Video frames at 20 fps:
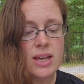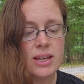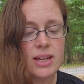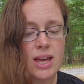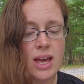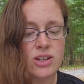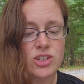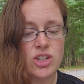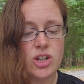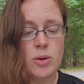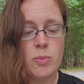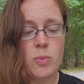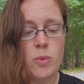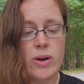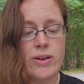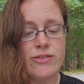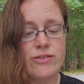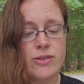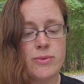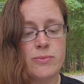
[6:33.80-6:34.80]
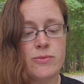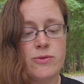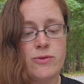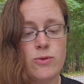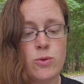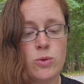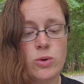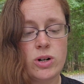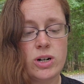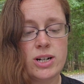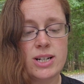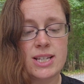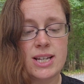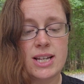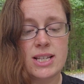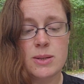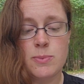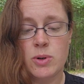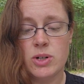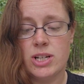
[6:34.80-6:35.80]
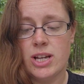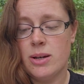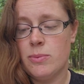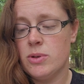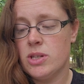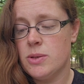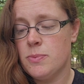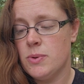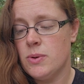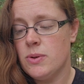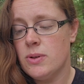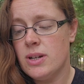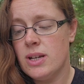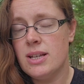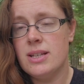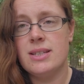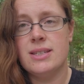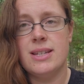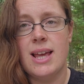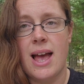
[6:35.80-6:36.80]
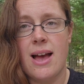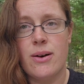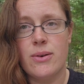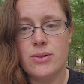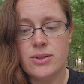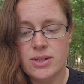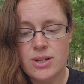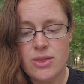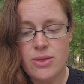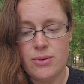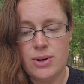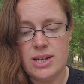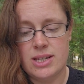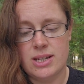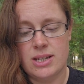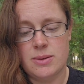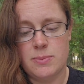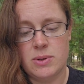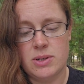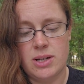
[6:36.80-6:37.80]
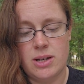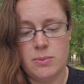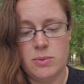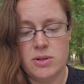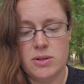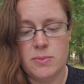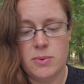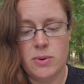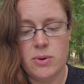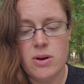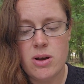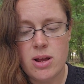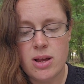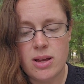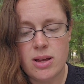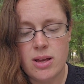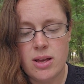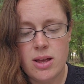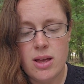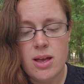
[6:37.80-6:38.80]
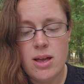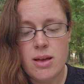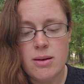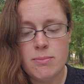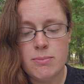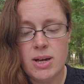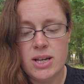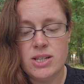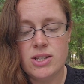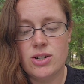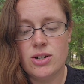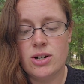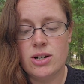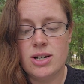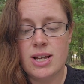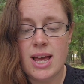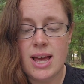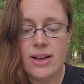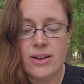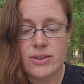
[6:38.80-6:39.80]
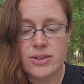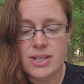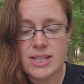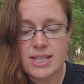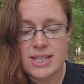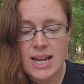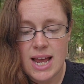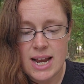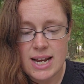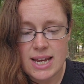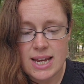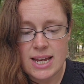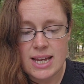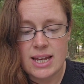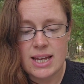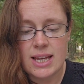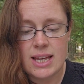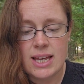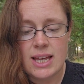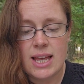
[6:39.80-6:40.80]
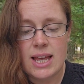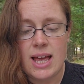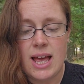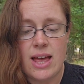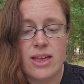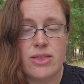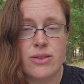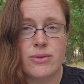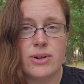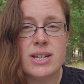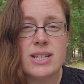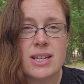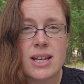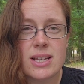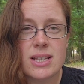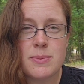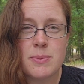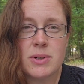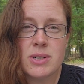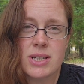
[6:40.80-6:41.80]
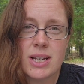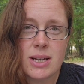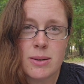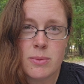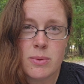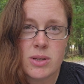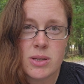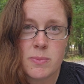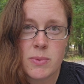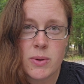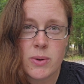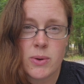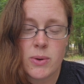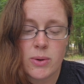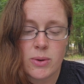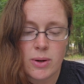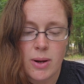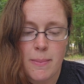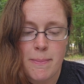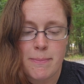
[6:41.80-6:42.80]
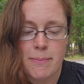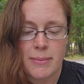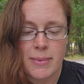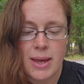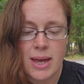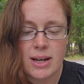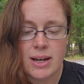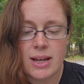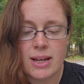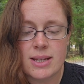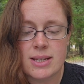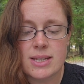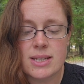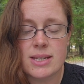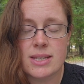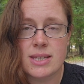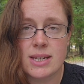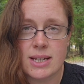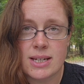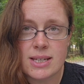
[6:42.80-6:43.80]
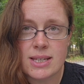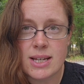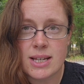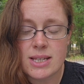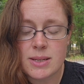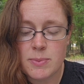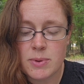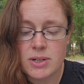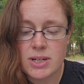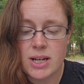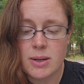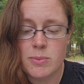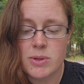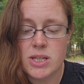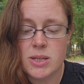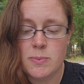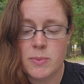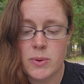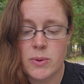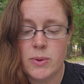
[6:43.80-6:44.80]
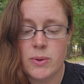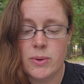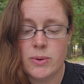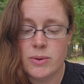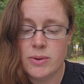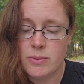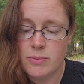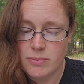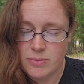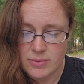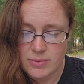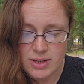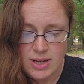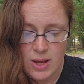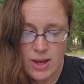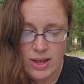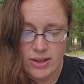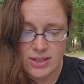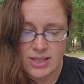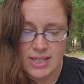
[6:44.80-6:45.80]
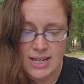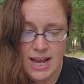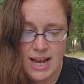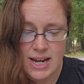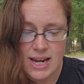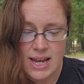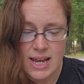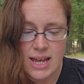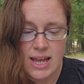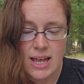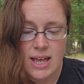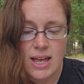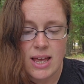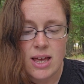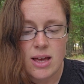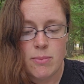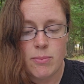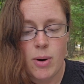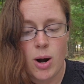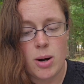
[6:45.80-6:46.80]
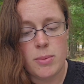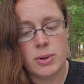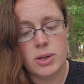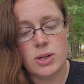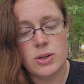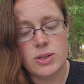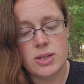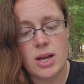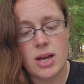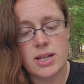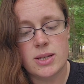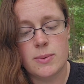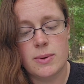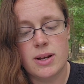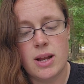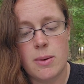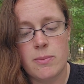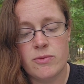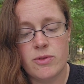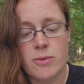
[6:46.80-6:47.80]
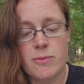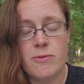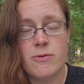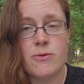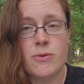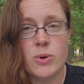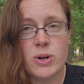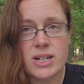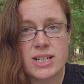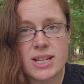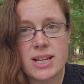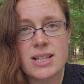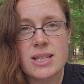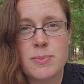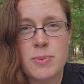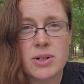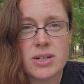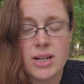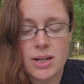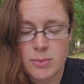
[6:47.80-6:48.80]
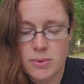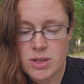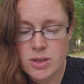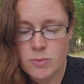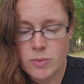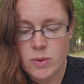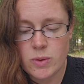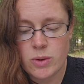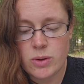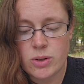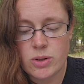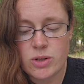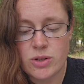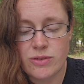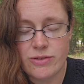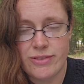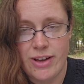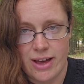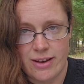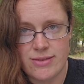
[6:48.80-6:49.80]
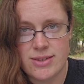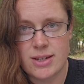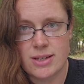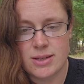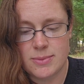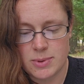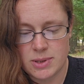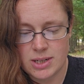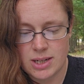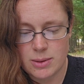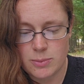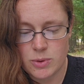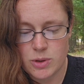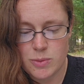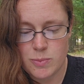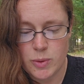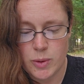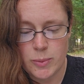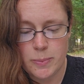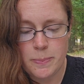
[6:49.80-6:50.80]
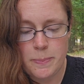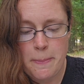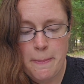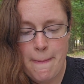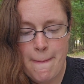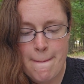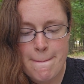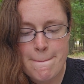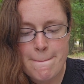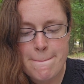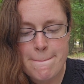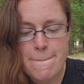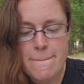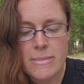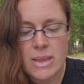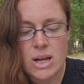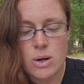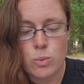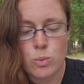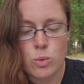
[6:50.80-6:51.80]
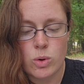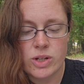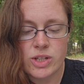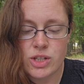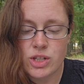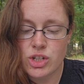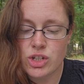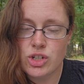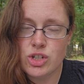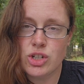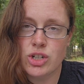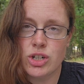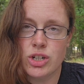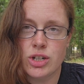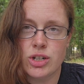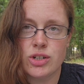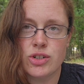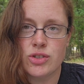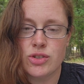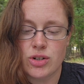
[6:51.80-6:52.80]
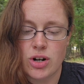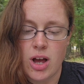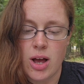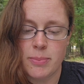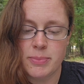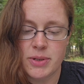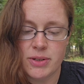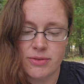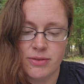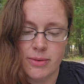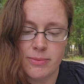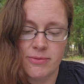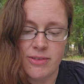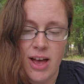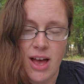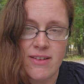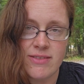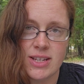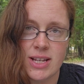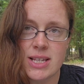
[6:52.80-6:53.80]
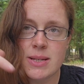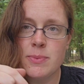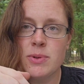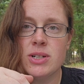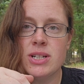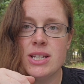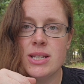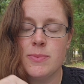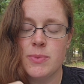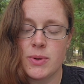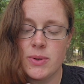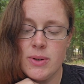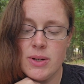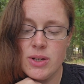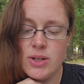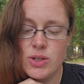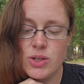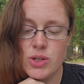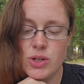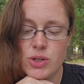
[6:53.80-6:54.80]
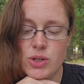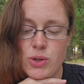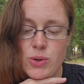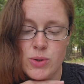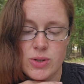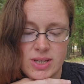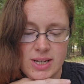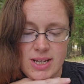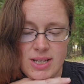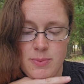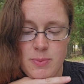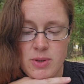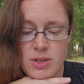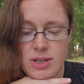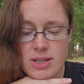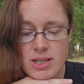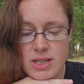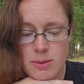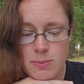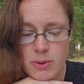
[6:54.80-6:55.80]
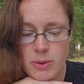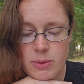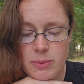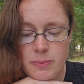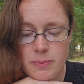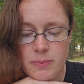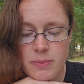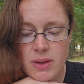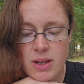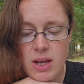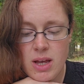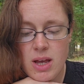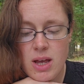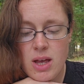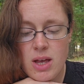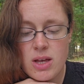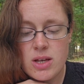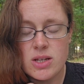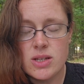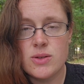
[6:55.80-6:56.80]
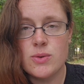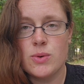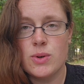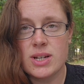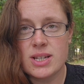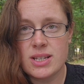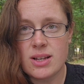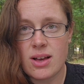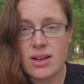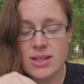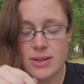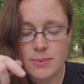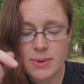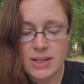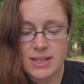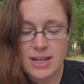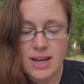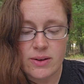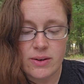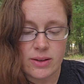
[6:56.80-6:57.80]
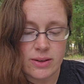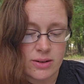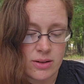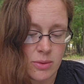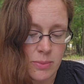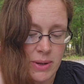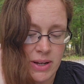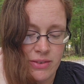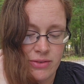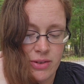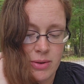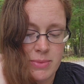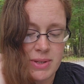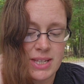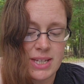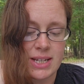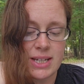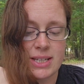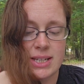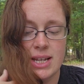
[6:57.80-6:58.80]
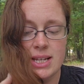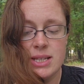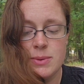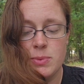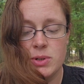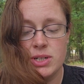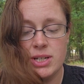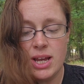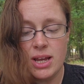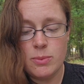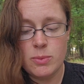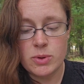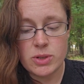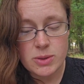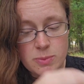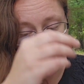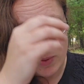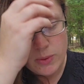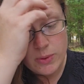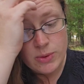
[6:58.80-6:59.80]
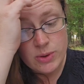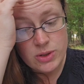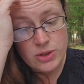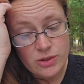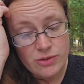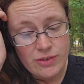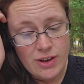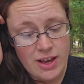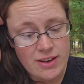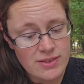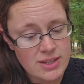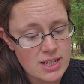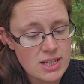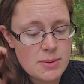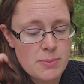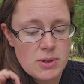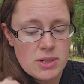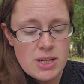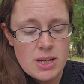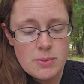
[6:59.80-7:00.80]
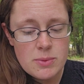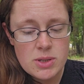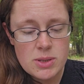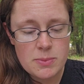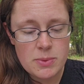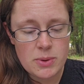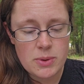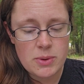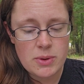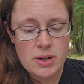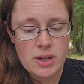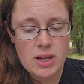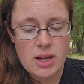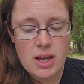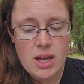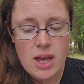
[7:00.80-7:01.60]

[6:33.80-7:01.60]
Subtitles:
Ketchup went from 4 cents per tablespoon down to 3 cents per tablespoon. Mustard held steady at 3 cents per tablespoon. Mayonnaise, 6 cents per tablespoon, held steady. Barbecue sauce went up from 4 cents per tablespoon to 5 cents per tablespoon. Worcestershire dropped from 5 cents per teaspoon to 2 cents per teaspoon. Soy sauce went down a little bit from 6 cents per tablespoon 5 cents per tablespoon.